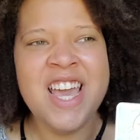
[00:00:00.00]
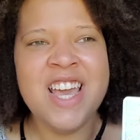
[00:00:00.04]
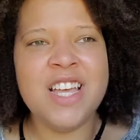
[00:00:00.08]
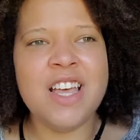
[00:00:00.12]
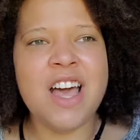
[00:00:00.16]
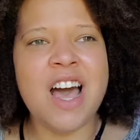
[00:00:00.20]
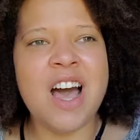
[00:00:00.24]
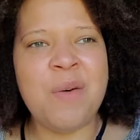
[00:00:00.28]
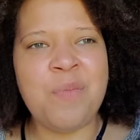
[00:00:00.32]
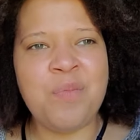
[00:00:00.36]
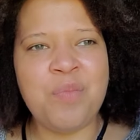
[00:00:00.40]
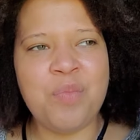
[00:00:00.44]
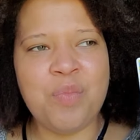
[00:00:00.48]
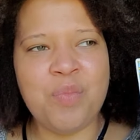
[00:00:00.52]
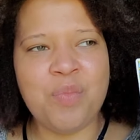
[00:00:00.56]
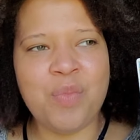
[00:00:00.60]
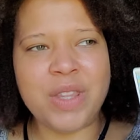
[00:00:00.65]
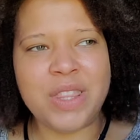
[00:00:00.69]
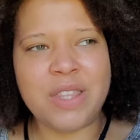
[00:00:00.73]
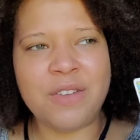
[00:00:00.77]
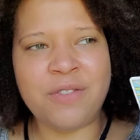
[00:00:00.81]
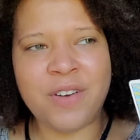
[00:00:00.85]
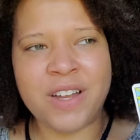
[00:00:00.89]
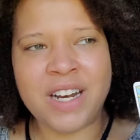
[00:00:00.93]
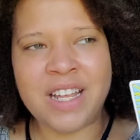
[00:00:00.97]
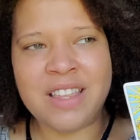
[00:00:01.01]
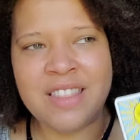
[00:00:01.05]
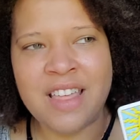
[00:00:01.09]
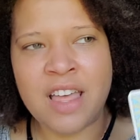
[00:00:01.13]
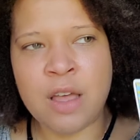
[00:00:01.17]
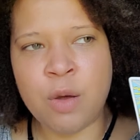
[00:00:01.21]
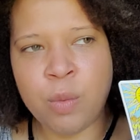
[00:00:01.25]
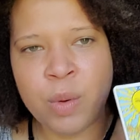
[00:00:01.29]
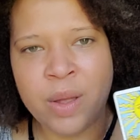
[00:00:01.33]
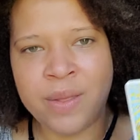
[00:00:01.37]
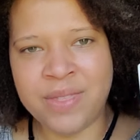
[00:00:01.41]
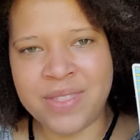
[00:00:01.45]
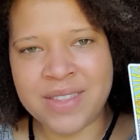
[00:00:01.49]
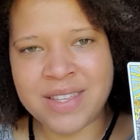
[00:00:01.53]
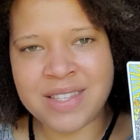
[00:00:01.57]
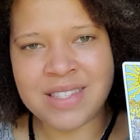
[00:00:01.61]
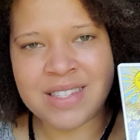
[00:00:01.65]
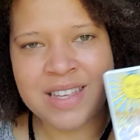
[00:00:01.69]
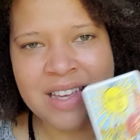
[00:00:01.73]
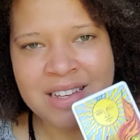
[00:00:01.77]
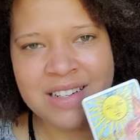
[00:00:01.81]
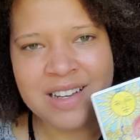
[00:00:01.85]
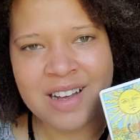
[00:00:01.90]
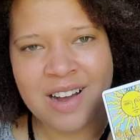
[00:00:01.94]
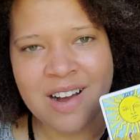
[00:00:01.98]
But the funny thing with the
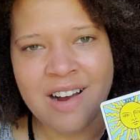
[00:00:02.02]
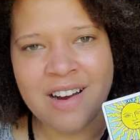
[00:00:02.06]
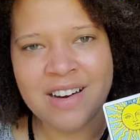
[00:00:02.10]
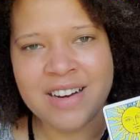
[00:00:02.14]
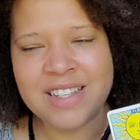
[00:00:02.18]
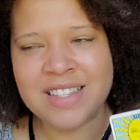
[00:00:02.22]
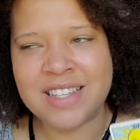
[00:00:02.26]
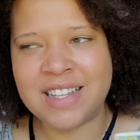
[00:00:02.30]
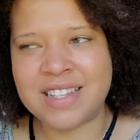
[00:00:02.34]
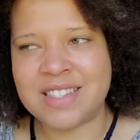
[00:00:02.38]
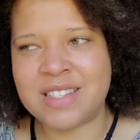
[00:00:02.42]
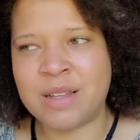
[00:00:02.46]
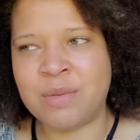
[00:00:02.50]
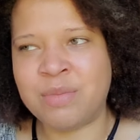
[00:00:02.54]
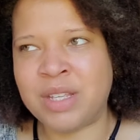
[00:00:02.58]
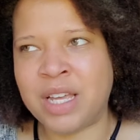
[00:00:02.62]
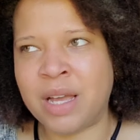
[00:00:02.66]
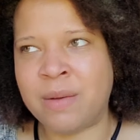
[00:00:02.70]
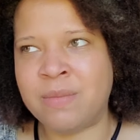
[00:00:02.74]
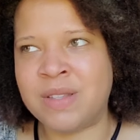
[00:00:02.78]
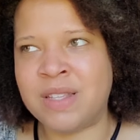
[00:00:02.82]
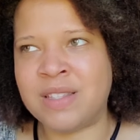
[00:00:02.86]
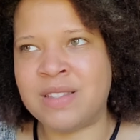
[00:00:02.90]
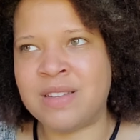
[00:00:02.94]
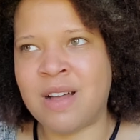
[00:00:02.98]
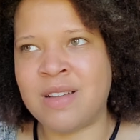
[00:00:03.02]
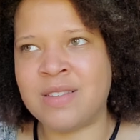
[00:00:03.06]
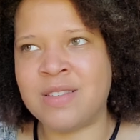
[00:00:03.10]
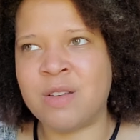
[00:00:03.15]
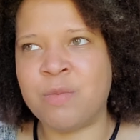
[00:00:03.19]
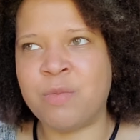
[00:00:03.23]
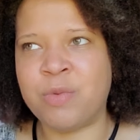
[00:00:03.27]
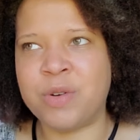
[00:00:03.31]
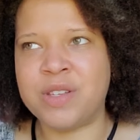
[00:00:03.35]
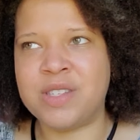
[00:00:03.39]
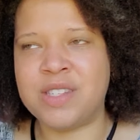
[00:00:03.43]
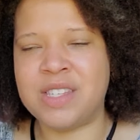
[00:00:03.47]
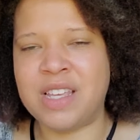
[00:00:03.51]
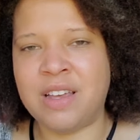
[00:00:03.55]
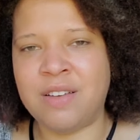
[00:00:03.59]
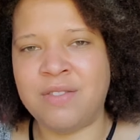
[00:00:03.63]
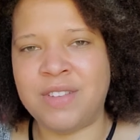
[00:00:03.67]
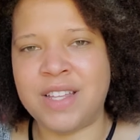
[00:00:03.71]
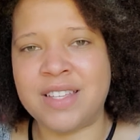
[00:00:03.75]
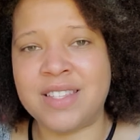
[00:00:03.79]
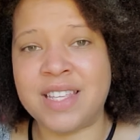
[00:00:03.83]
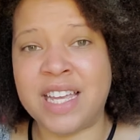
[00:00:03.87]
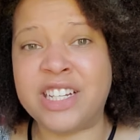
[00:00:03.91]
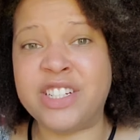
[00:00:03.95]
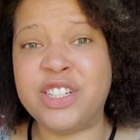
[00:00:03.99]
Sun card is that sometimes it's also perceived
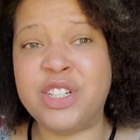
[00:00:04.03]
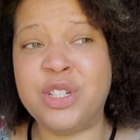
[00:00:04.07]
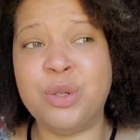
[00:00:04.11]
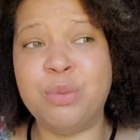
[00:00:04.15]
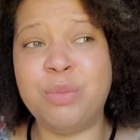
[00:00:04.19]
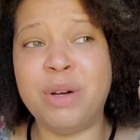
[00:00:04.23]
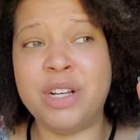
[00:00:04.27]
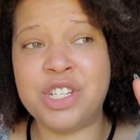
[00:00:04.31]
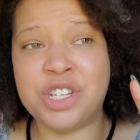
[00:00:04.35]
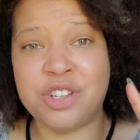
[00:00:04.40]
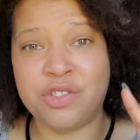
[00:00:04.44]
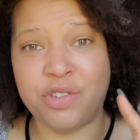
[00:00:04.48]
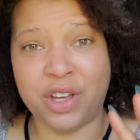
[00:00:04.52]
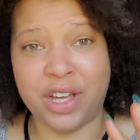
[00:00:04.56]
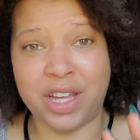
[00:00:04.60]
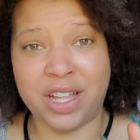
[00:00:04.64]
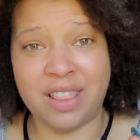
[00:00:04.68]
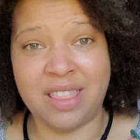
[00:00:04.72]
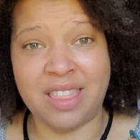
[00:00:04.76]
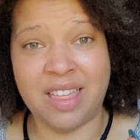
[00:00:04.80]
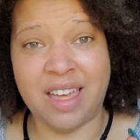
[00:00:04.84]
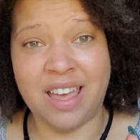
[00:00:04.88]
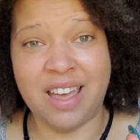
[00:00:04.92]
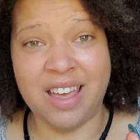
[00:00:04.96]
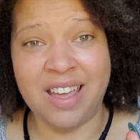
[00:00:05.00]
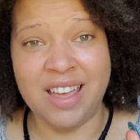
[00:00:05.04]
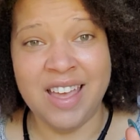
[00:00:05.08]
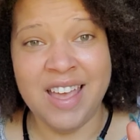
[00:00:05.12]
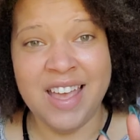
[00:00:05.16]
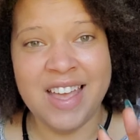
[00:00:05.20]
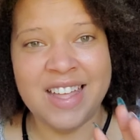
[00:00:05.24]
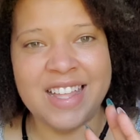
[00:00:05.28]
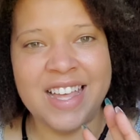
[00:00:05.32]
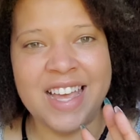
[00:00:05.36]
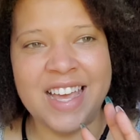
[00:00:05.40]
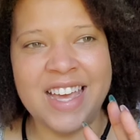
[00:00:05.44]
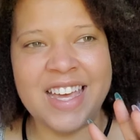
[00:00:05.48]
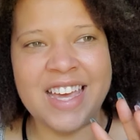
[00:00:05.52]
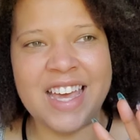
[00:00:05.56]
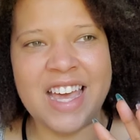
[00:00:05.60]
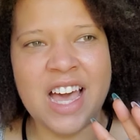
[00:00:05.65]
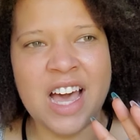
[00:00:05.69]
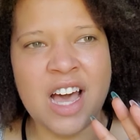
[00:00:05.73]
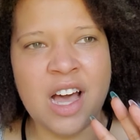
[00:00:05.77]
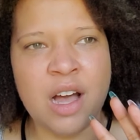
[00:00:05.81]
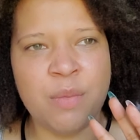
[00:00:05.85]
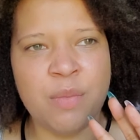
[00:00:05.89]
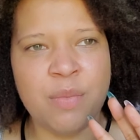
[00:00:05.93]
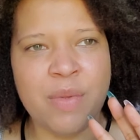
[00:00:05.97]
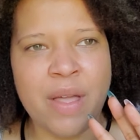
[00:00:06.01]
as like too much of a good thing. Like,
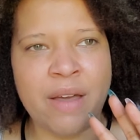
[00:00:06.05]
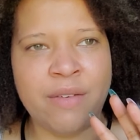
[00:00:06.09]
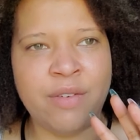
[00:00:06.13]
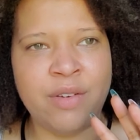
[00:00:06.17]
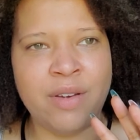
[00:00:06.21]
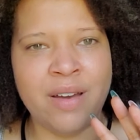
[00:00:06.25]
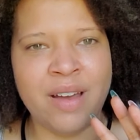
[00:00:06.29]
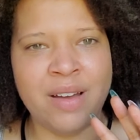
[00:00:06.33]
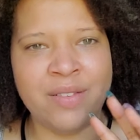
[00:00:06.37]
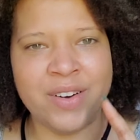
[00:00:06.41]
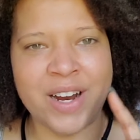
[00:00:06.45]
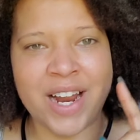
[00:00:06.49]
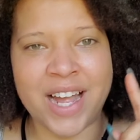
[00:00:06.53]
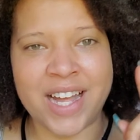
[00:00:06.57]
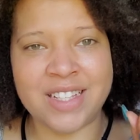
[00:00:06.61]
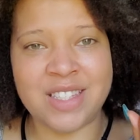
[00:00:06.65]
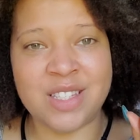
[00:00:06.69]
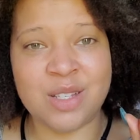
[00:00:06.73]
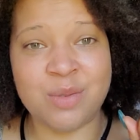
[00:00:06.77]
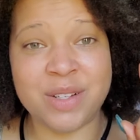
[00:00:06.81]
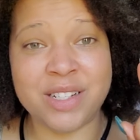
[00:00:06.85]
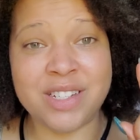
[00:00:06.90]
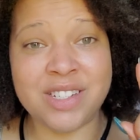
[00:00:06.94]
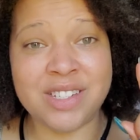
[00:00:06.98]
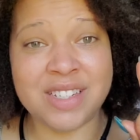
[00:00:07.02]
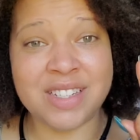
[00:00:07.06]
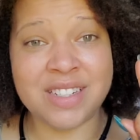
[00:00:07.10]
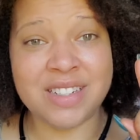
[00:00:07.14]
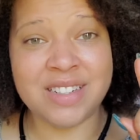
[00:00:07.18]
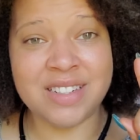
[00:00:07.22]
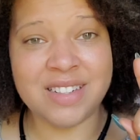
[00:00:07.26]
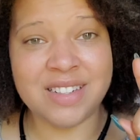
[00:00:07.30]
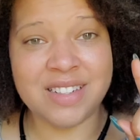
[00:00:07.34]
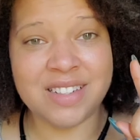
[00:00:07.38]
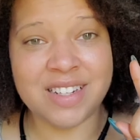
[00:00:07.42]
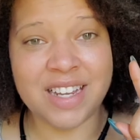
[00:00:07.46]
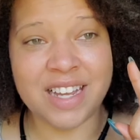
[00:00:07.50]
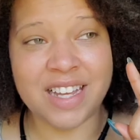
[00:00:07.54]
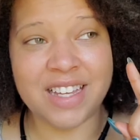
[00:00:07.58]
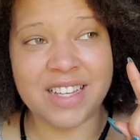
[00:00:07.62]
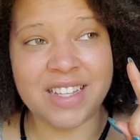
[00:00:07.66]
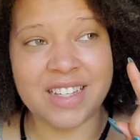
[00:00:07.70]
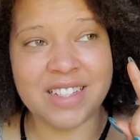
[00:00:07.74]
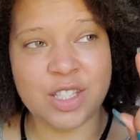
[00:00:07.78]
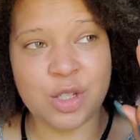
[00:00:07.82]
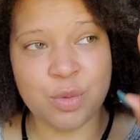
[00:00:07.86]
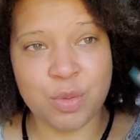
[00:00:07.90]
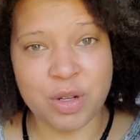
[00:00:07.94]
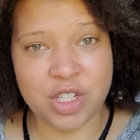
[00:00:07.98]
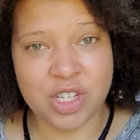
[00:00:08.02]
have you ever had too much sun? Like
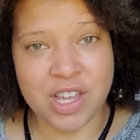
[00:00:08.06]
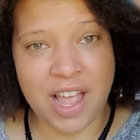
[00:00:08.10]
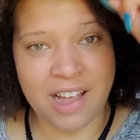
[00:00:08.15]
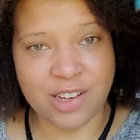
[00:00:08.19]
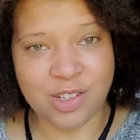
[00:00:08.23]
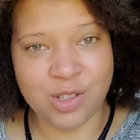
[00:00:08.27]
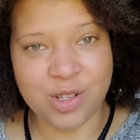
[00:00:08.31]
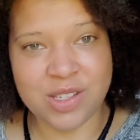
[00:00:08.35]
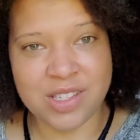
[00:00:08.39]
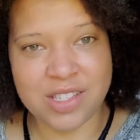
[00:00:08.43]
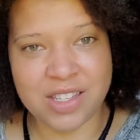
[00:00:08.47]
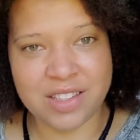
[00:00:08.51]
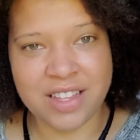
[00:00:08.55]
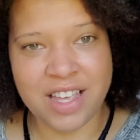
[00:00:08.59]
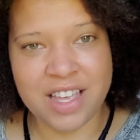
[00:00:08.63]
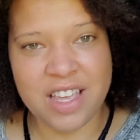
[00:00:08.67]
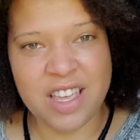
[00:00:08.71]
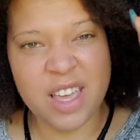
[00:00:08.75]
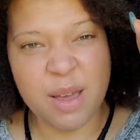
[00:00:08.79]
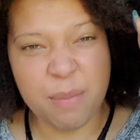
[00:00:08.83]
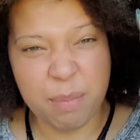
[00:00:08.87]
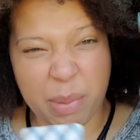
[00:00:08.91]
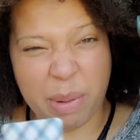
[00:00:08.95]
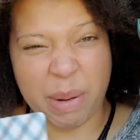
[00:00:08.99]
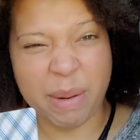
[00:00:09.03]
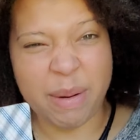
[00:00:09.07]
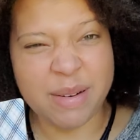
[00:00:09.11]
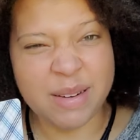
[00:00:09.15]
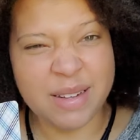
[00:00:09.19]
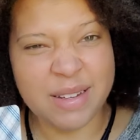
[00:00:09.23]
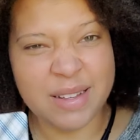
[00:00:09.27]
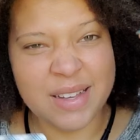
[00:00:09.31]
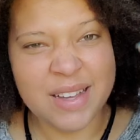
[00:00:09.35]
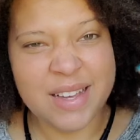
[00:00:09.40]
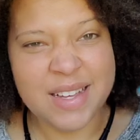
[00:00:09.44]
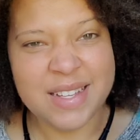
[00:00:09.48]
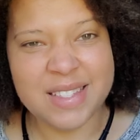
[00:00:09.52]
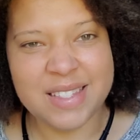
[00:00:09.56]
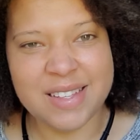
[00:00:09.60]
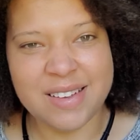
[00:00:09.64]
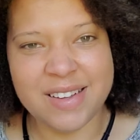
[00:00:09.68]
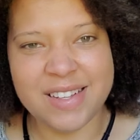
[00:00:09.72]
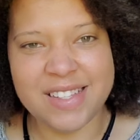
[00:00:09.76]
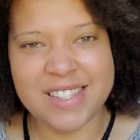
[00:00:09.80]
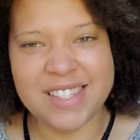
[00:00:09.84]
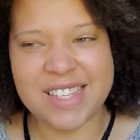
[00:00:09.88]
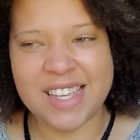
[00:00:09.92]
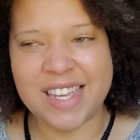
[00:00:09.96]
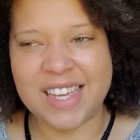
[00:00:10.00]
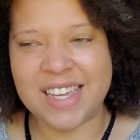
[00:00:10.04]
too much actual sunlight, you get burned. So
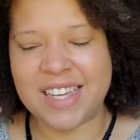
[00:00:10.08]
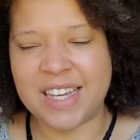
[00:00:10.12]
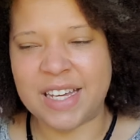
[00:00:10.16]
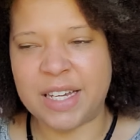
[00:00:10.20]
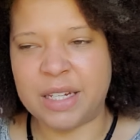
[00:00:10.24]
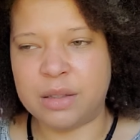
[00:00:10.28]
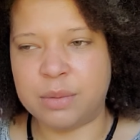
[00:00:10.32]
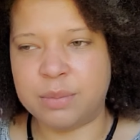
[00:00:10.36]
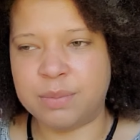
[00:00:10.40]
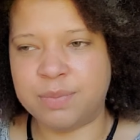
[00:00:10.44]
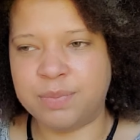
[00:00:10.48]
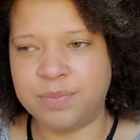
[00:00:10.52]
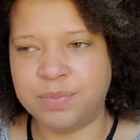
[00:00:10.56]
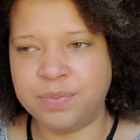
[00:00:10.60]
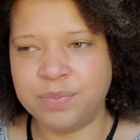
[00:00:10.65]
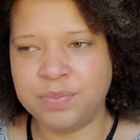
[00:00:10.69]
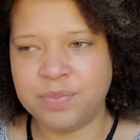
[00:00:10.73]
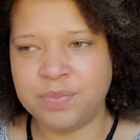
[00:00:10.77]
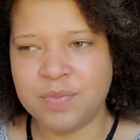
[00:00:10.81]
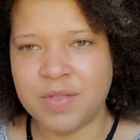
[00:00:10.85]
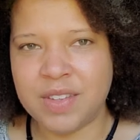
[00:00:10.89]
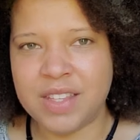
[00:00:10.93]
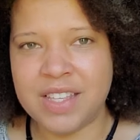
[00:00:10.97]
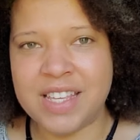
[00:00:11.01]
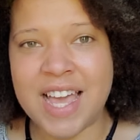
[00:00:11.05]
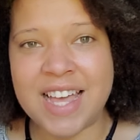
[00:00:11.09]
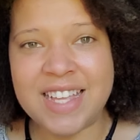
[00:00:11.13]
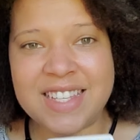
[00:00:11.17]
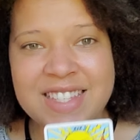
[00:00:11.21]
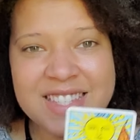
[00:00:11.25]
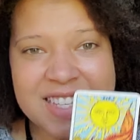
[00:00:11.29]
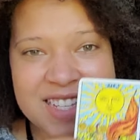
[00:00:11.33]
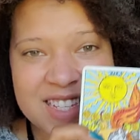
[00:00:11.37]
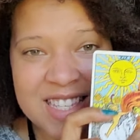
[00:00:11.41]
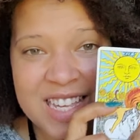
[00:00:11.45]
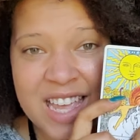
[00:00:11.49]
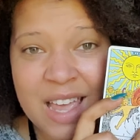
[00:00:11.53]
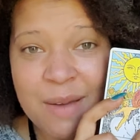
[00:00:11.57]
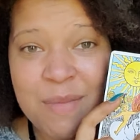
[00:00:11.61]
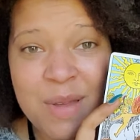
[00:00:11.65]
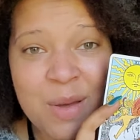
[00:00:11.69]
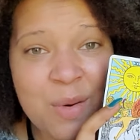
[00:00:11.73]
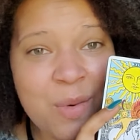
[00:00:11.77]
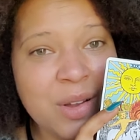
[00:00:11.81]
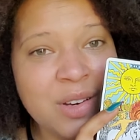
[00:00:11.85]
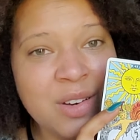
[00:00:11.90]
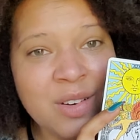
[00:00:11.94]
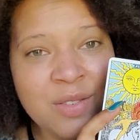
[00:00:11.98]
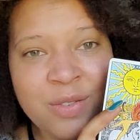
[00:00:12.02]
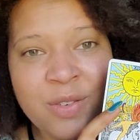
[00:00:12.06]
it's like, yes, it can be
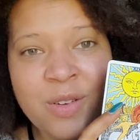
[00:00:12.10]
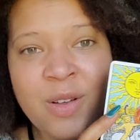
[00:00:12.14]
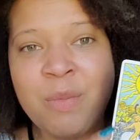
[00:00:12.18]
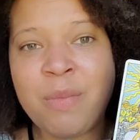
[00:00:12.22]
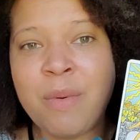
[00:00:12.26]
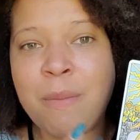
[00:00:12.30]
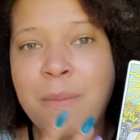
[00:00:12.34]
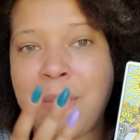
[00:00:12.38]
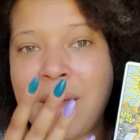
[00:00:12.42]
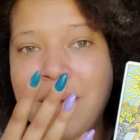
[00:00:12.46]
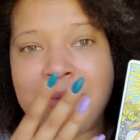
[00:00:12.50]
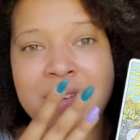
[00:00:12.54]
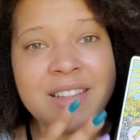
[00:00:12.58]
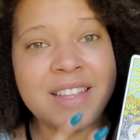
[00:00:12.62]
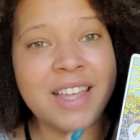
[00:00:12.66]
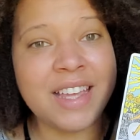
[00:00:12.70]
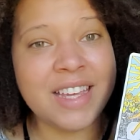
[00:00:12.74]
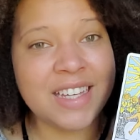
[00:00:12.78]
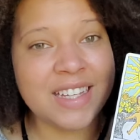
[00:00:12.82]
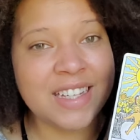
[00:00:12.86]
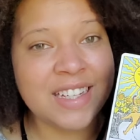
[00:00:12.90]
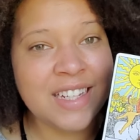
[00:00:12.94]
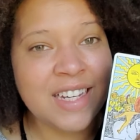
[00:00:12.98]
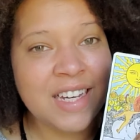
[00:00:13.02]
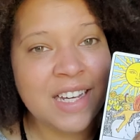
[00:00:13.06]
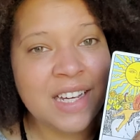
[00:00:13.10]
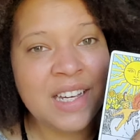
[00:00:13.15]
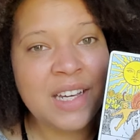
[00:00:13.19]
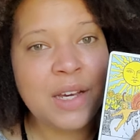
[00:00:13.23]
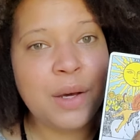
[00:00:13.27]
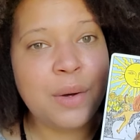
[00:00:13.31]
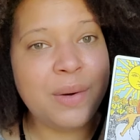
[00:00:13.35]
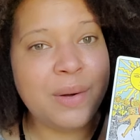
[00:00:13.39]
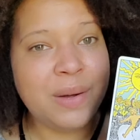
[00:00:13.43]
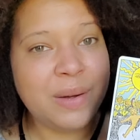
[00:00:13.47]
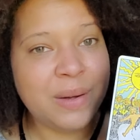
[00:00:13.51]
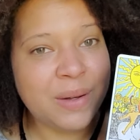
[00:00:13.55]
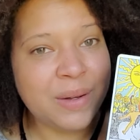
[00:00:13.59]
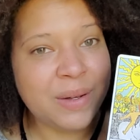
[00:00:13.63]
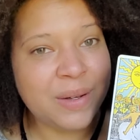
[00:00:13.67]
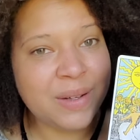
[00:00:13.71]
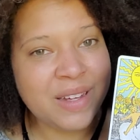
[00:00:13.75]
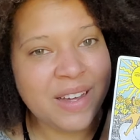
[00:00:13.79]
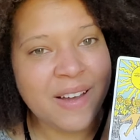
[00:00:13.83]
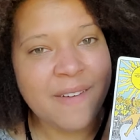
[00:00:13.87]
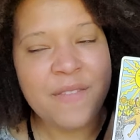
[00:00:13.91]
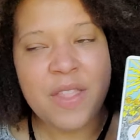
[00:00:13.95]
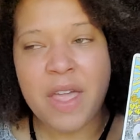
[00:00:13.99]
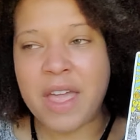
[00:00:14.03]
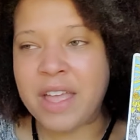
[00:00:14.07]
wonderful, but maybe like,
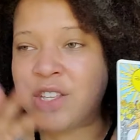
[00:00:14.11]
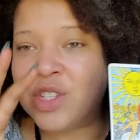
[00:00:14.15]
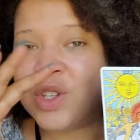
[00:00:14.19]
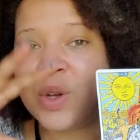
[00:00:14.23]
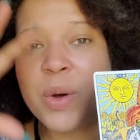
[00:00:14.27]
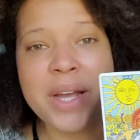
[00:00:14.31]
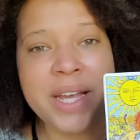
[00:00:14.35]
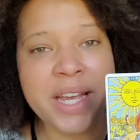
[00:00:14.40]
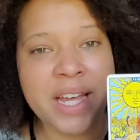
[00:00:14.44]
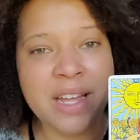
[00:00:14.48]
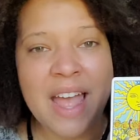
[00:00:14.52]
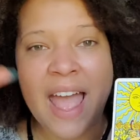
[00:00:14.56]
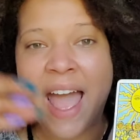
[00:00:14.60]
enjoy it.